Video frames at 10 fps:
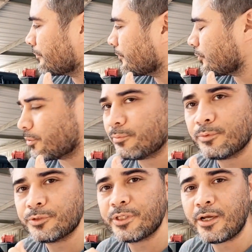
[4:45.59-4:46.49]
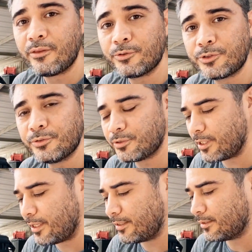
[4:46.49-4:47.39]
so we'll see how those shoot
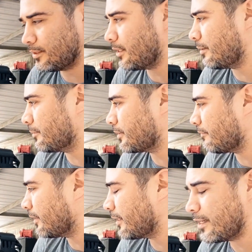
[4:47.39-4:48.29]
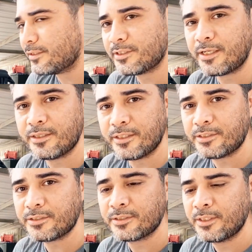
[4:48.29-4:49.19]
today, because I've got that inside
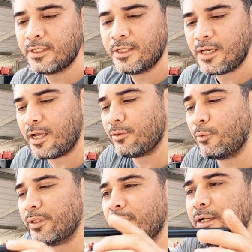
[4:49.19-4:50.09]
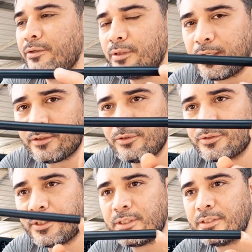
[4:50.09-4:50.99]
this. The one thing I do like though is
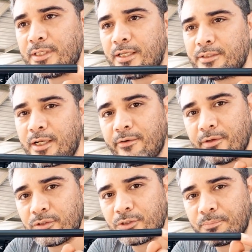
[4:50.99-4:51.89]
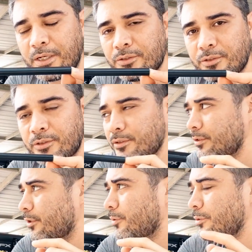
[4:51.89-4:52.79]
that this acts kind of as a spacer.
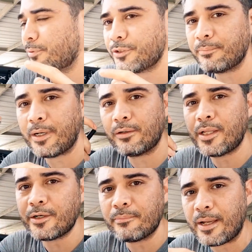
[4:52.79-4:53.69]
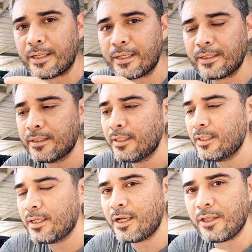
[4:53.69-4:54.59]
When you put your barrel liner back in,
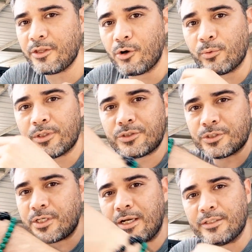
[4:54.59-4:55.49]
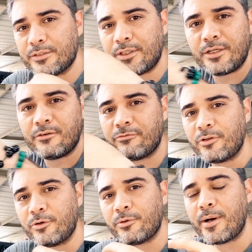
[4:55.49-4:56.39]
the O-rings just kind of tend to
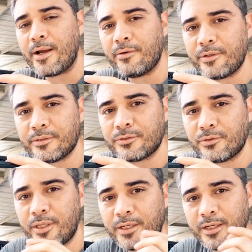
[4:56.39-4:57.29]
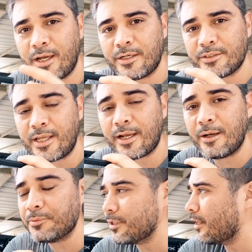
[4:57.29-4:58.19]
float around, and so they can kind of stack
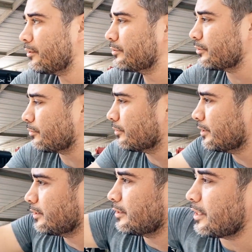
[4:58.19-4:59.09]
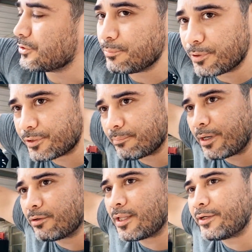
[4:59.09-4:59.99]
up together. So as you push the
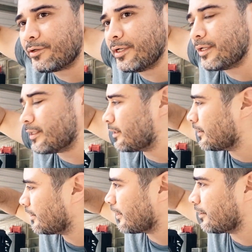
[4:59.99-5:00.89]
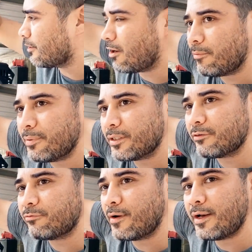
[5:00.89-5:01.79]
barrel liner in, they could all be at the
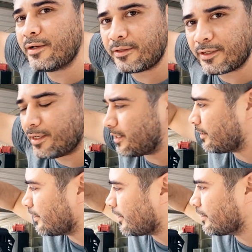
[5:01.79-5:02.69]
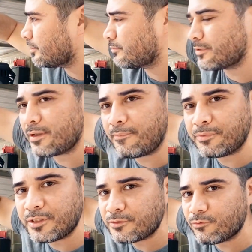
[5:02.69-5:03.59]
front end of the gun, and then this
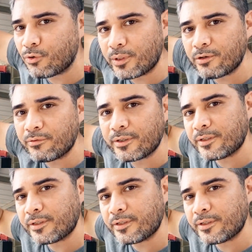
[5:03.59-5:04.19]
empty void over here